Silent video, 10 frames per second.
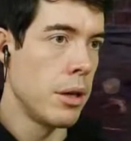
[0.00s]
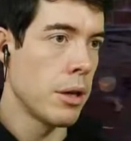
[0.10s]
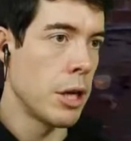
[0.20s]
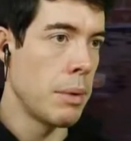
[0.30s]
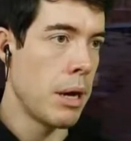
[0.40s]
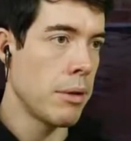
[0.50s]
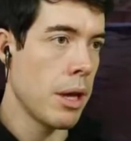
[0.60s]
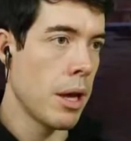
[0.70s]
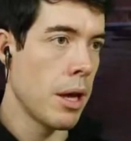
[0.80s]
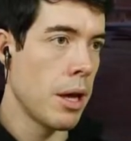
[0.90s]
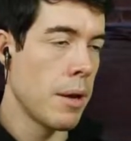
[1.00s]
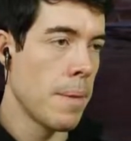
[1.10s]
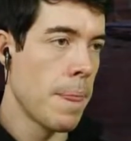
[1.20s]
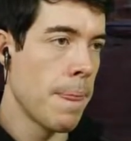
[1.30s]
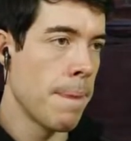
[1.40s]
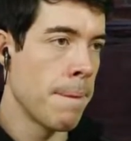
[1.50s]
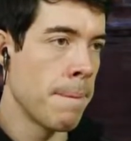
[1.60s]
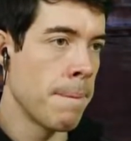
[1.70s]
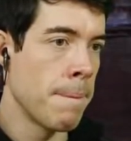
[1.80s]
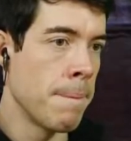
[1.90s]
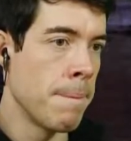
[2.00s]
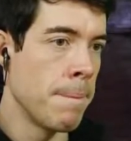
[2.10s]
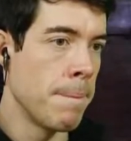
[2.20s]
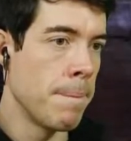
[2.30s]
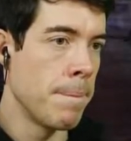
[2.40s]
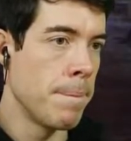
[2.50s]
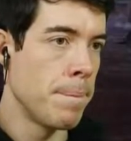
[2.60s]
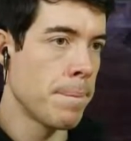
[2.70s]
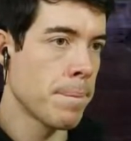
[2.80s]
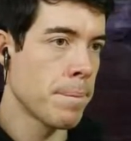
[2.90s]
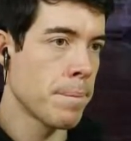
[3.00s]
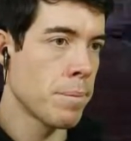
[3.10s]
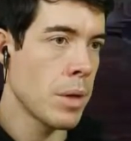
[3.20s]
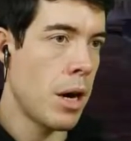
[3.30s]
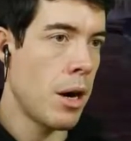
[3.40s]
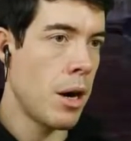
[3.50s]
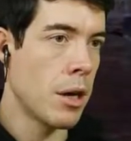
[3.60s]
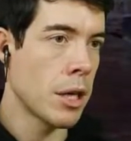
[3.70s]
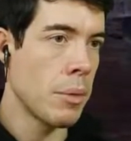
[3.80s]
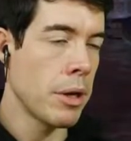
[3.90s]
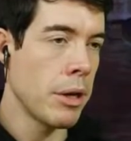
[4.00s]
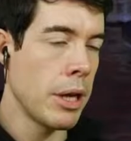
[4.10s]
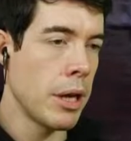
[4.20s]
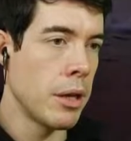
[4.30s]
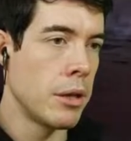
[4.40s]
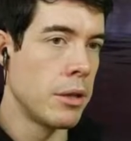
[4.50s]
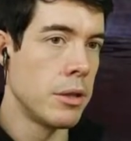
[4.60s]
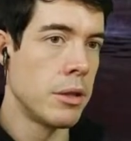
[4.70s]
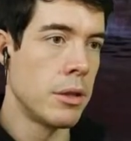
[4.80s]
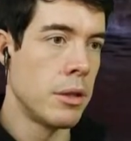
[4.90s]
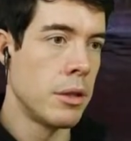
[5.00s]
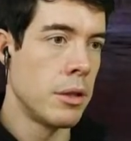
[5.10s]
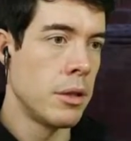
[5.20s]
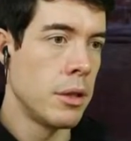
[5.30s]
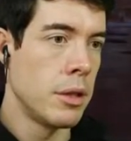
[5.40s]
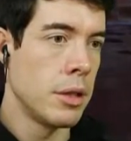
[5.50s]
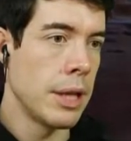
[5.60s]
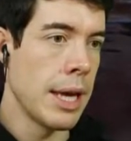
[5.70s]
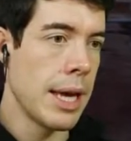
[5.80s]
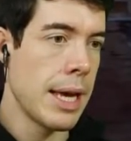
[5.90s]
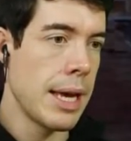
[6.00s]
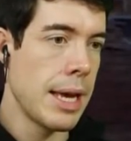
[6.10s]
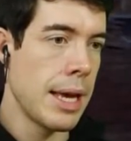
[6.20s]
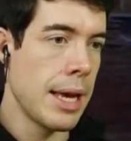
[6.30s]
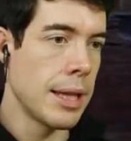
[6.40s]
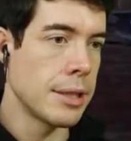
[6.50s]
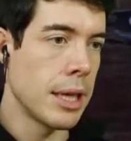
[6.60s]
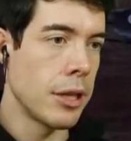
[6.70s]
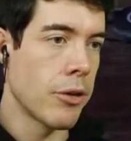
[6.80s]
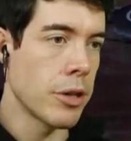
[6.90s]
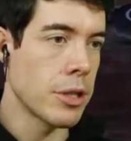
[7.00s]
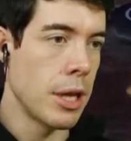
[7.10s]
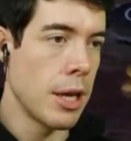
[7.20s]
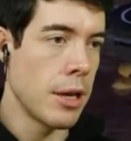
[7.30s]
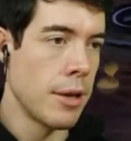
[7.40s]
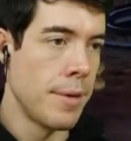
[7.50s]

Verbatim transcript: Come out there. Hmm. Ah, can we go down here? Yes. And across to here.